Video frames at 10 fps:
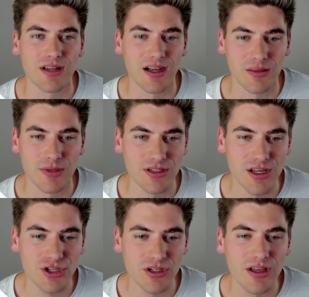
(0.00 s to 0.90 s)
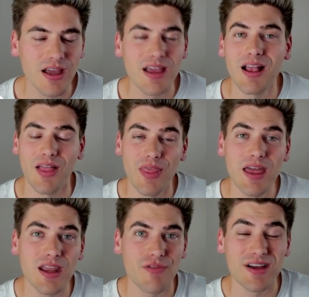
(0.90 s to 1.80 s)
documentation. And
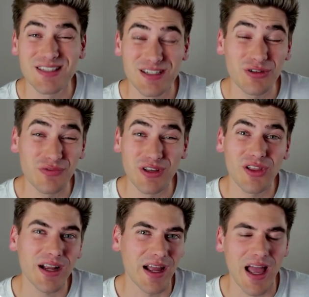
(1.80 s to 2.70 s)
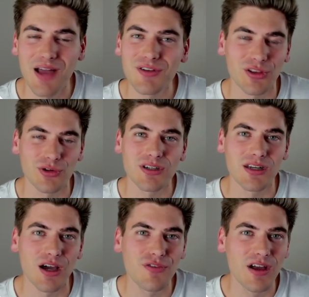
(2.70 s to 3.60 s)
then if I still feel like I haven't learned
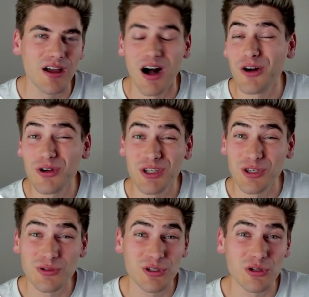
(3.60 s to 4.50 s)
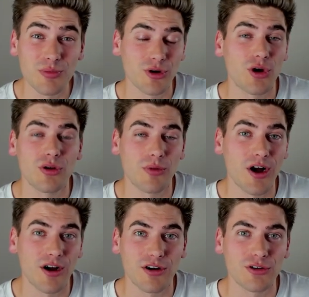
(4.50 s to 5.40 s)
enough, I'll go to YouTube or go to
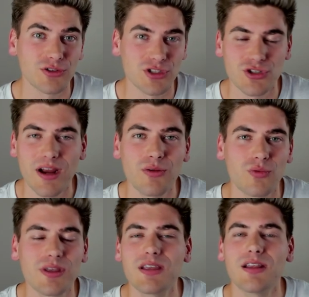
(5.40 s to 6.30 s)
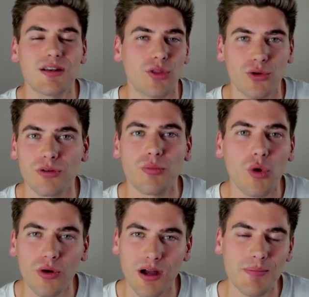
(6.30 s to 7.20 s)
blog articles to try to read and learn
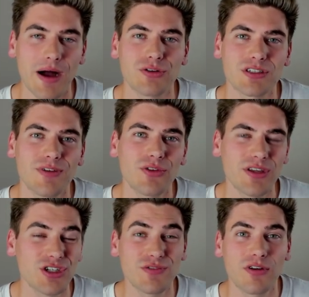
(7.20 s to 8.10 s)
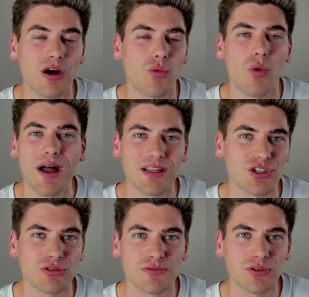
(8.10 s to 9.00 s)
more about Svelte and just figure out why it's
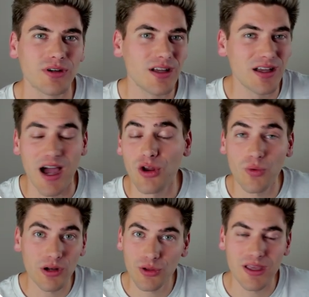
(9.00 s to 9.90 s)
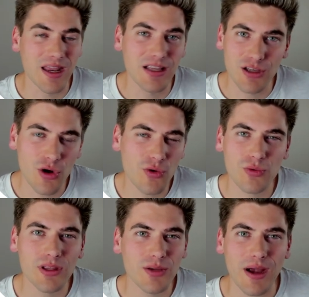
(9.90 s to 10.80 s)
useful. I don't want to look at any code
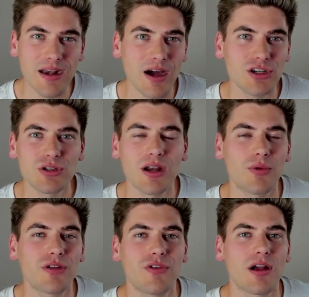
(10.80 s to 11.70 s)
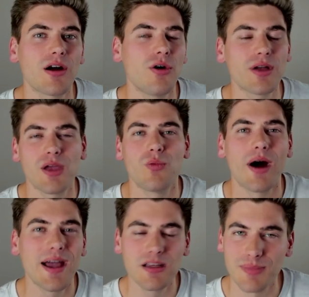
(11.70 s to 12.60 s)
really right now. I just kind of want to figure out, okay,
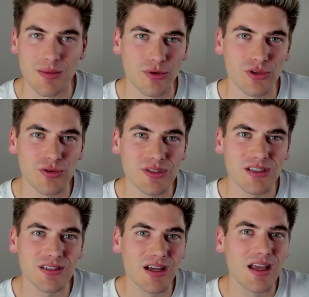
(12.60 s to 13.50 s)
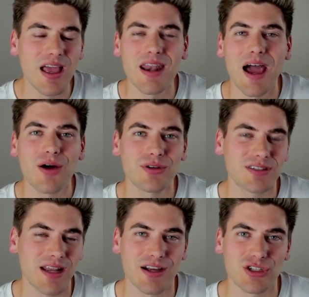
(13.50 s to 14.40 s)
why do people use this and how does
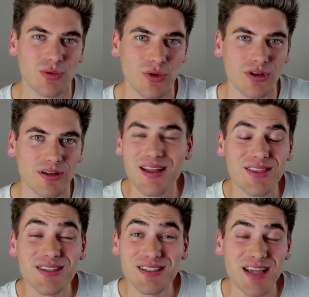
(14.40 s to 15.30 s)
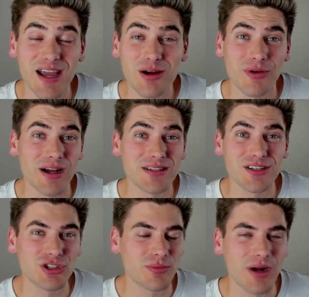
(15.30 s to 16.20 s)
it actually actually work. This entire
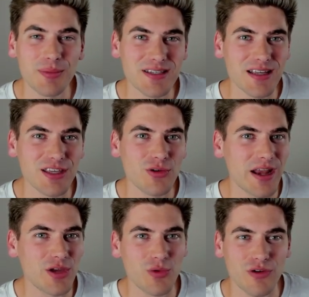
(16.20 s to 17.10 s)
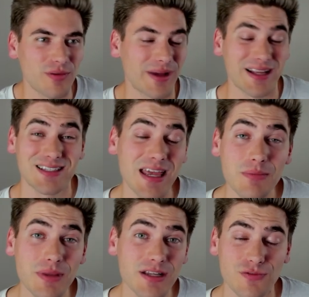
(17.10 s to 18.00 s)
process should probably take you anywhere from like 10
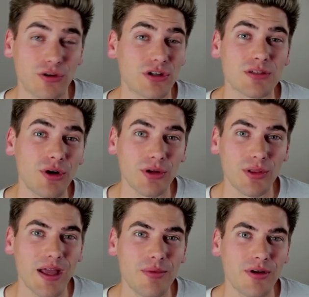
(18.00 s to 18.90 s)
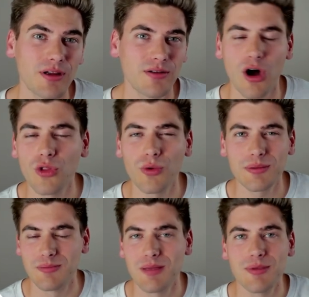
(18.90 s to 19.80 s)
minutes for a smaller library, all the way up
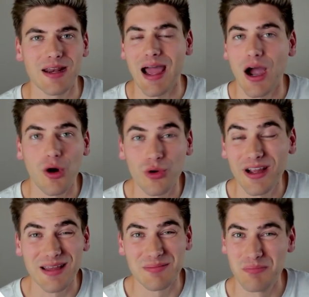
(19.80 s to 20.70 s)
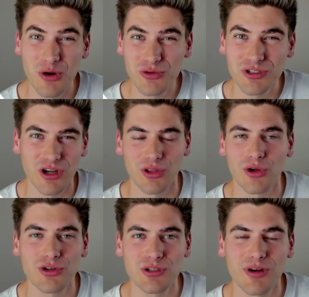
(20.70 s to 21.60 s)
to maybe an hour at most on a
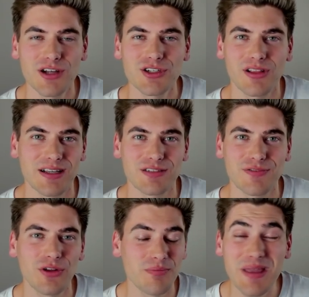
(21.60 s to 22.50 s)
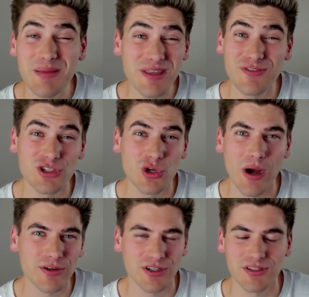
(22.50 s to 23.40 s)
larger project like Svelte, maybe even two hours on